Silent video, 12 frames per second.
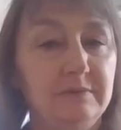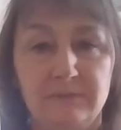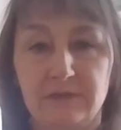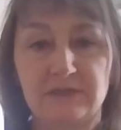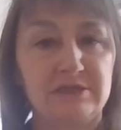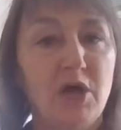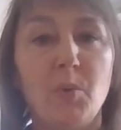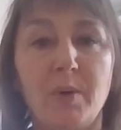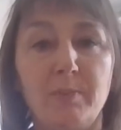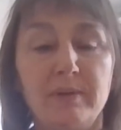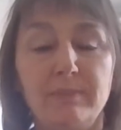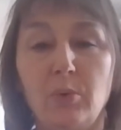They start when
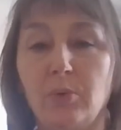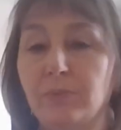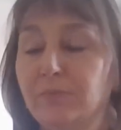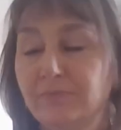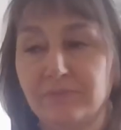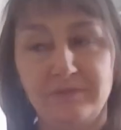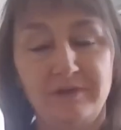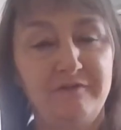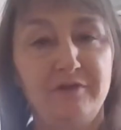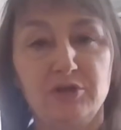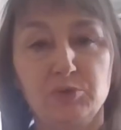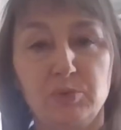we're born, they
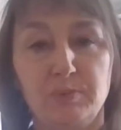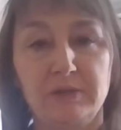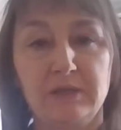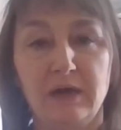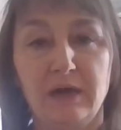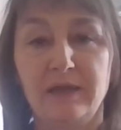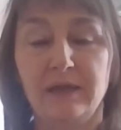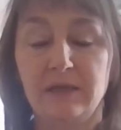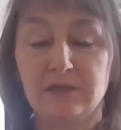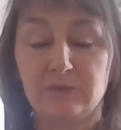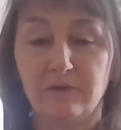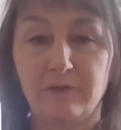finish when we die.
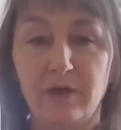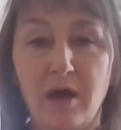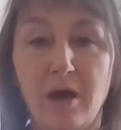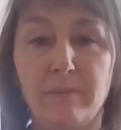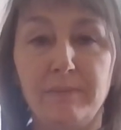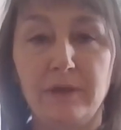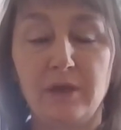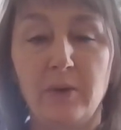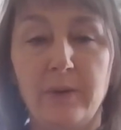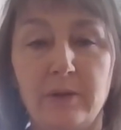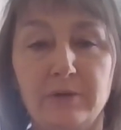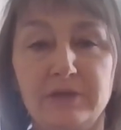So we've got the heartbeat
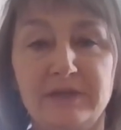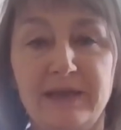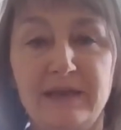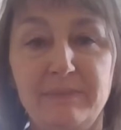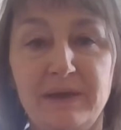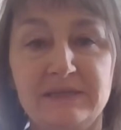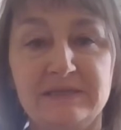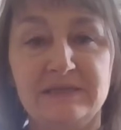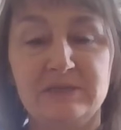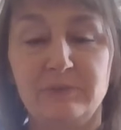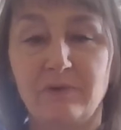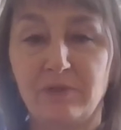going on a daily
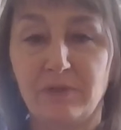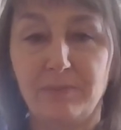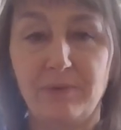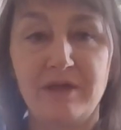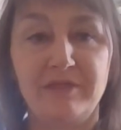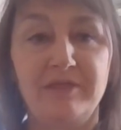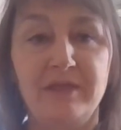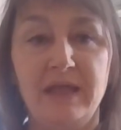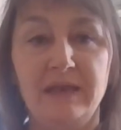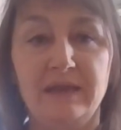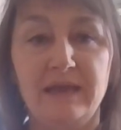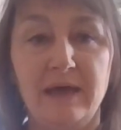basis, we've got the breath
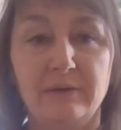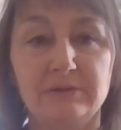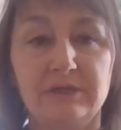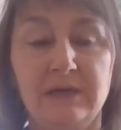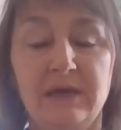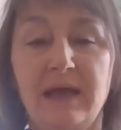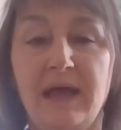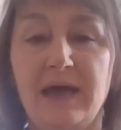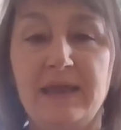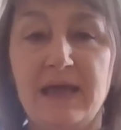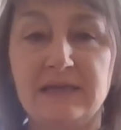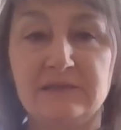in and out,
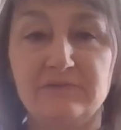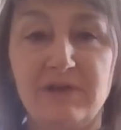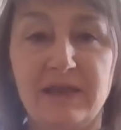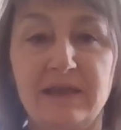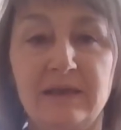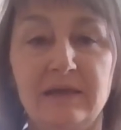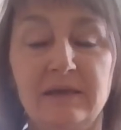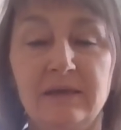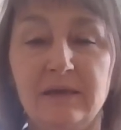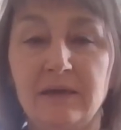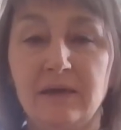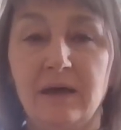and it has a regular
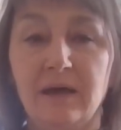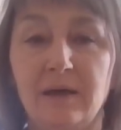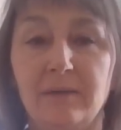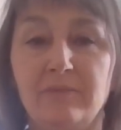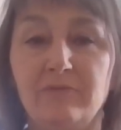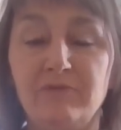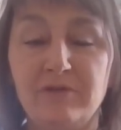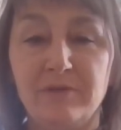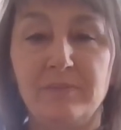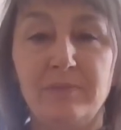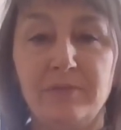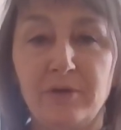
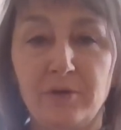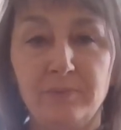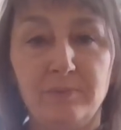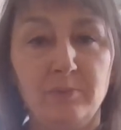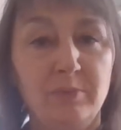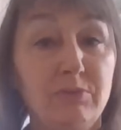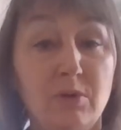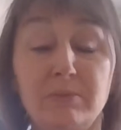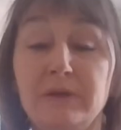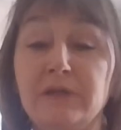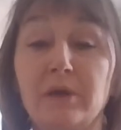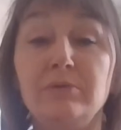rhythm that we
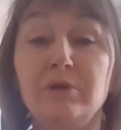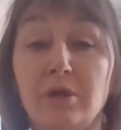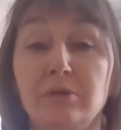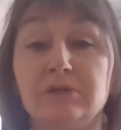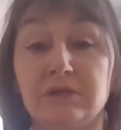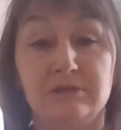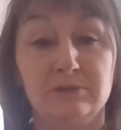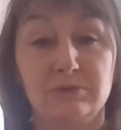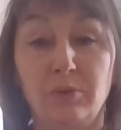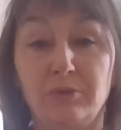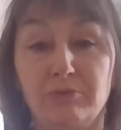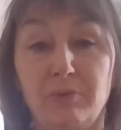probably don't notice
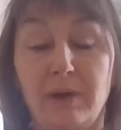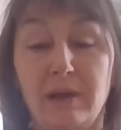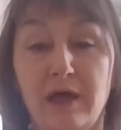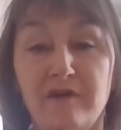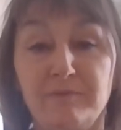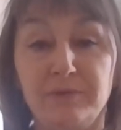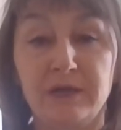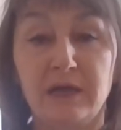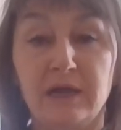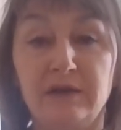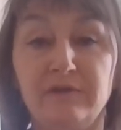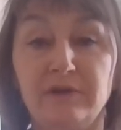all through our life, but it
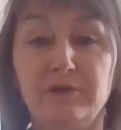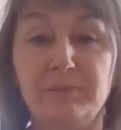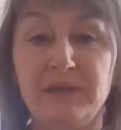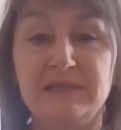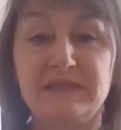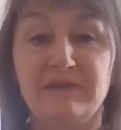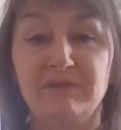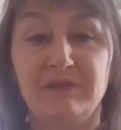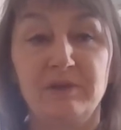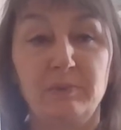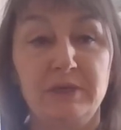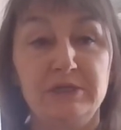kind of underpins
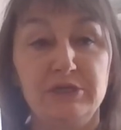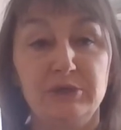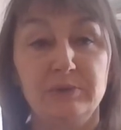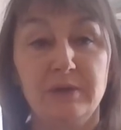everything we do.